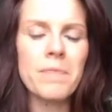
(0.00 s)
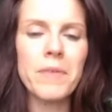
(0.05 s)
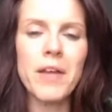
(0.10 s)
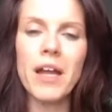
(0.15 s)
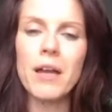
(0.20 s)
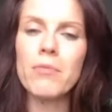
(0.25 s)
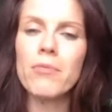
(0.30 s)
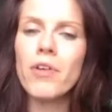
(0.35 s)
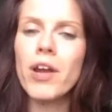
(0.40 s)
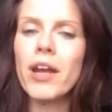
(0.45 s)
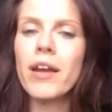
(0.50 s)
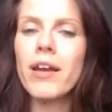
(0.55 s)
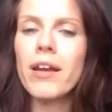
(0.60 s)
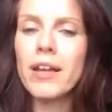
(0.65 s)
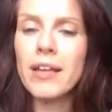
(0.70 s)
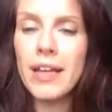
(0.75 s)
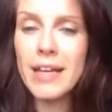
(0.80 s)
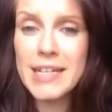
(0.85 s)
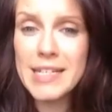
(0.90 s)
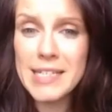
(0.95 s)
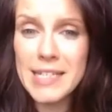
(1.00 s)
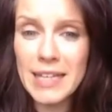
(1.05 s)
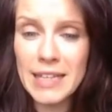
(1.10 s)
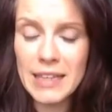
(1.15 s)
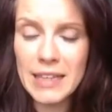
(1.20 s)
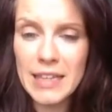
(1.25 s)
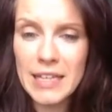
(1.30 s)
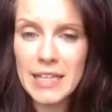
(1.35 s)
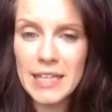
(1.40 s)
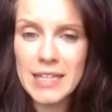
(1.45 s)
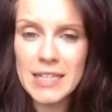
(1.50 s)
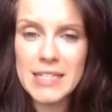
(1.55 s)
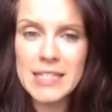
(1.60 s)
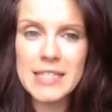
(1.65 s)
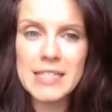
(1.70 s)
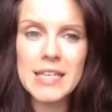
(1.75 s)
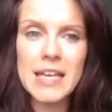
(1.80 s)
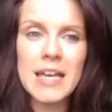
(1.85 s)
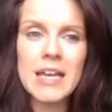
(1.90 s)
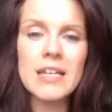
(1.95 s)
I'm recognizing
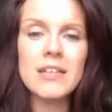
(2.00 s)
this.